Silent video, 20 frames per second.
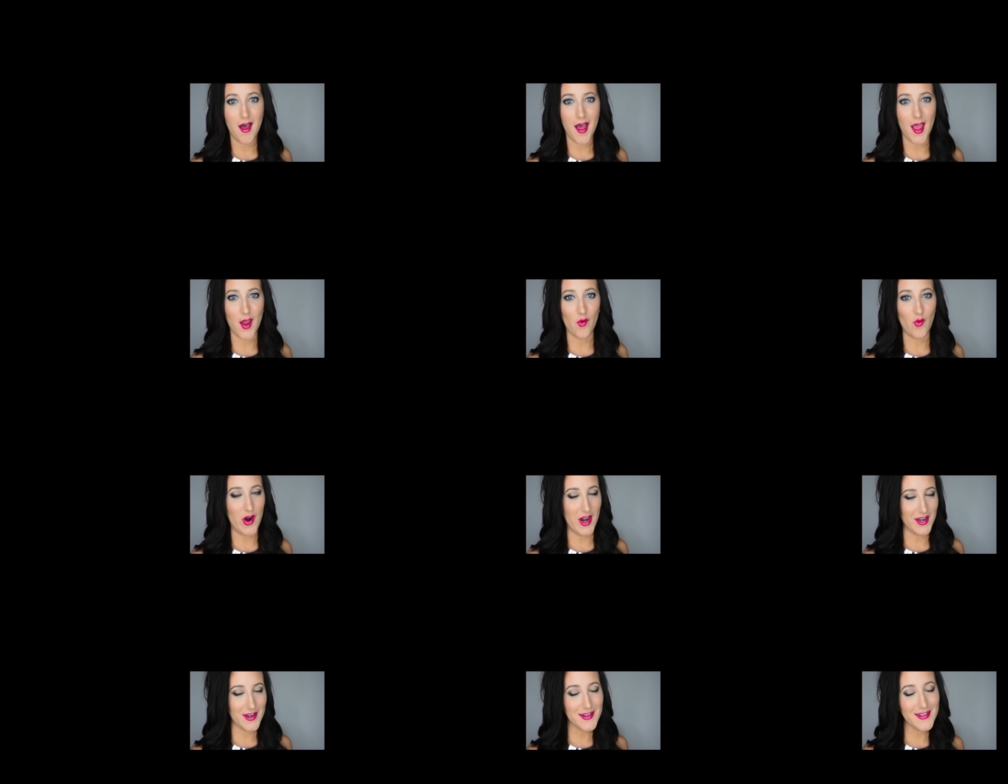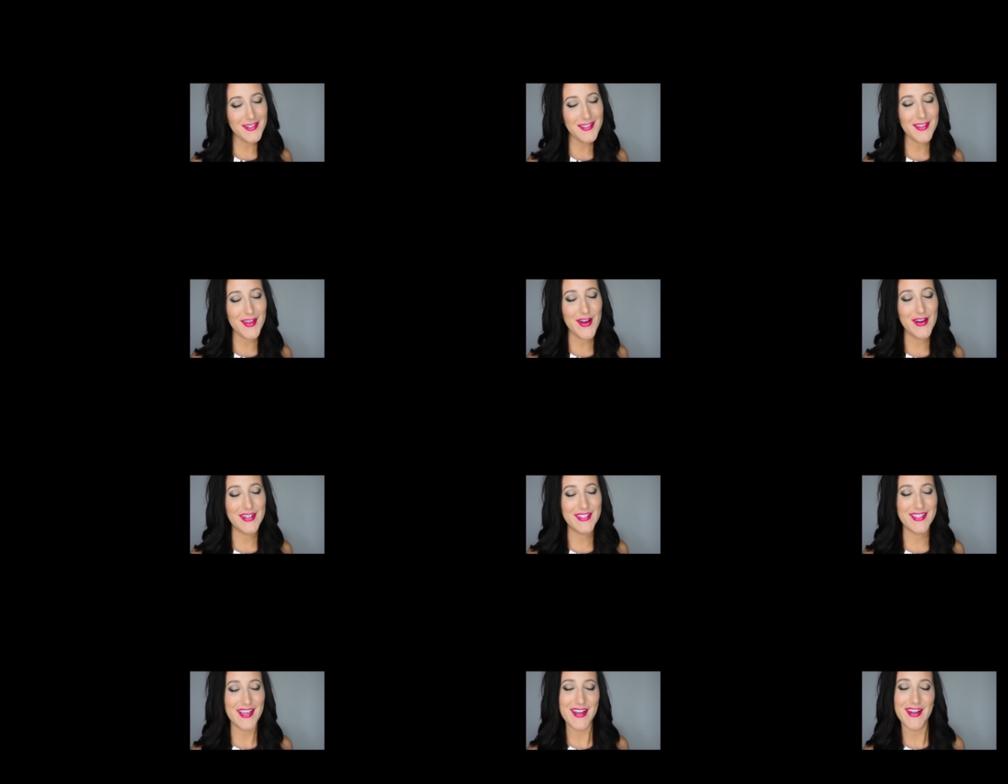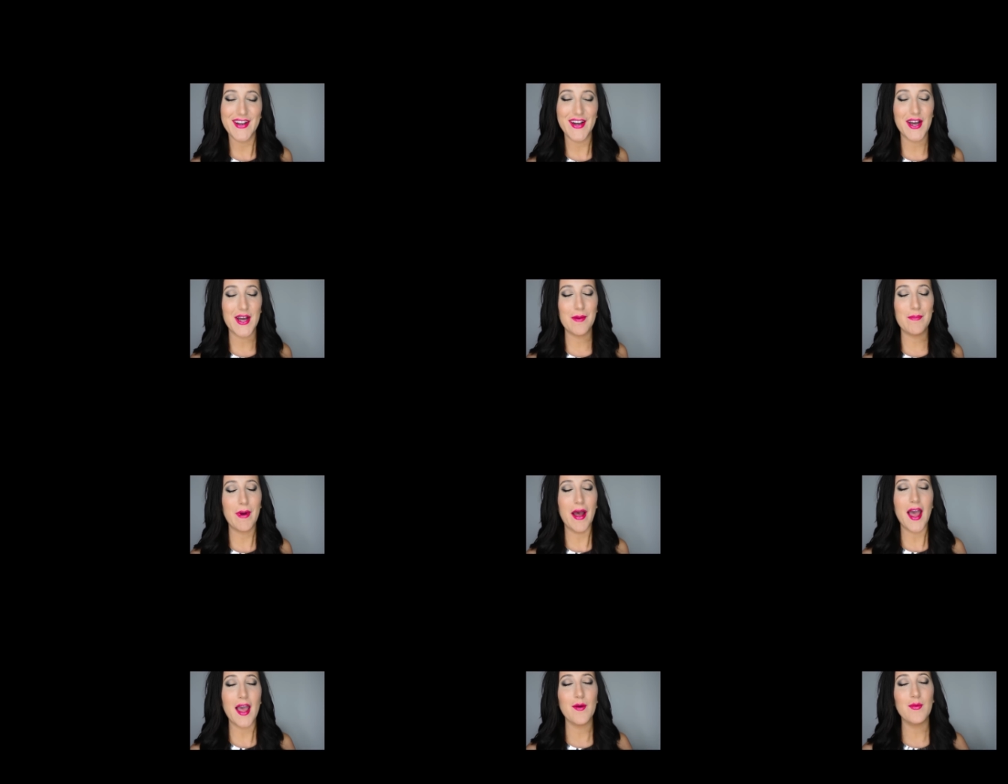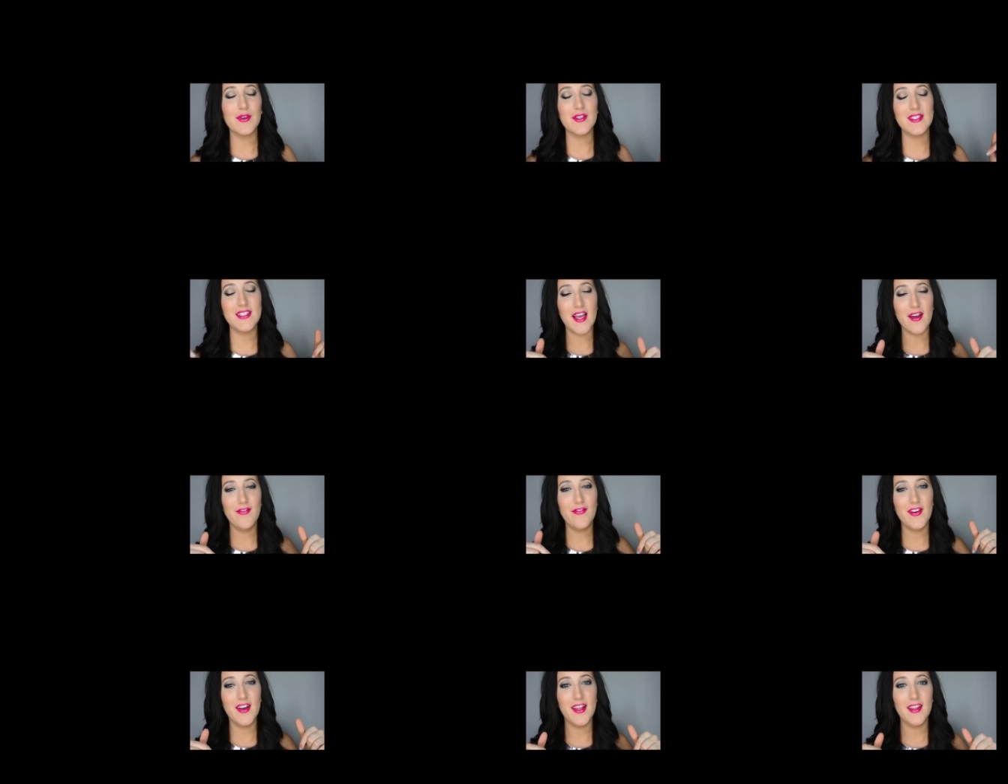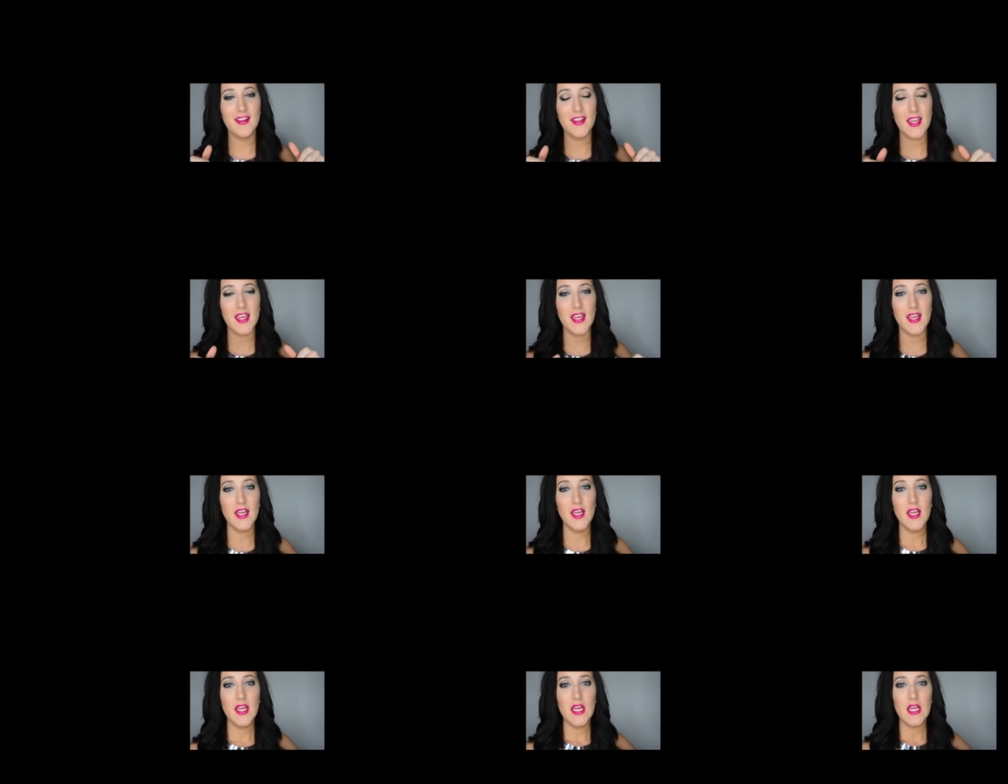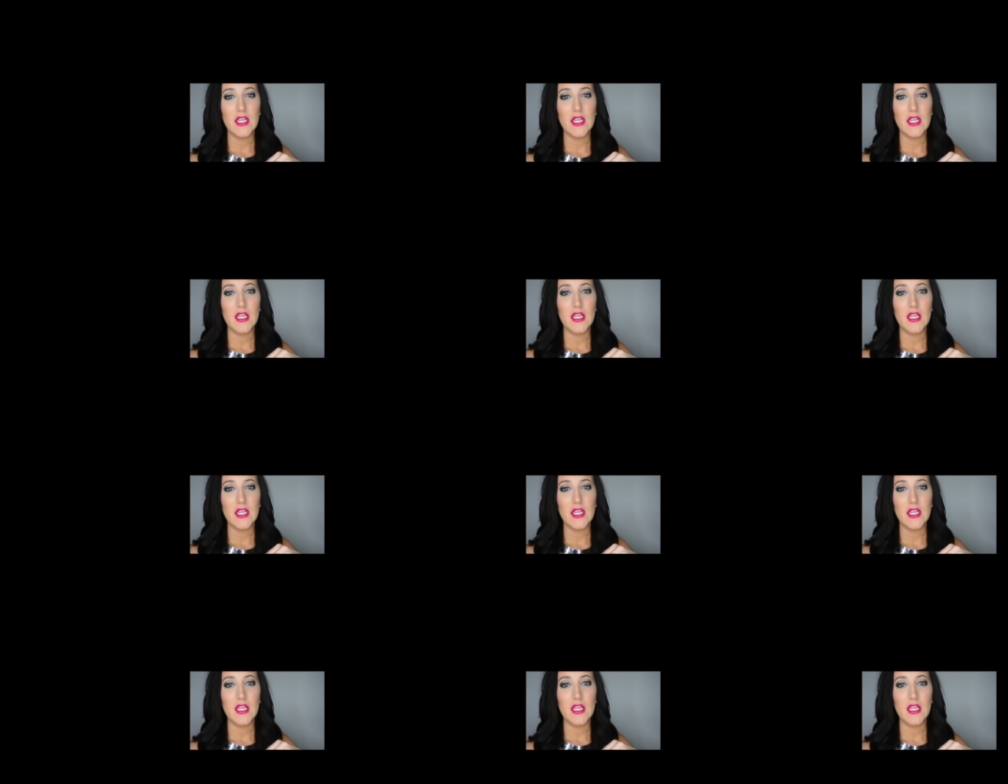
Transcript: I waited as long as I could, but I will definitely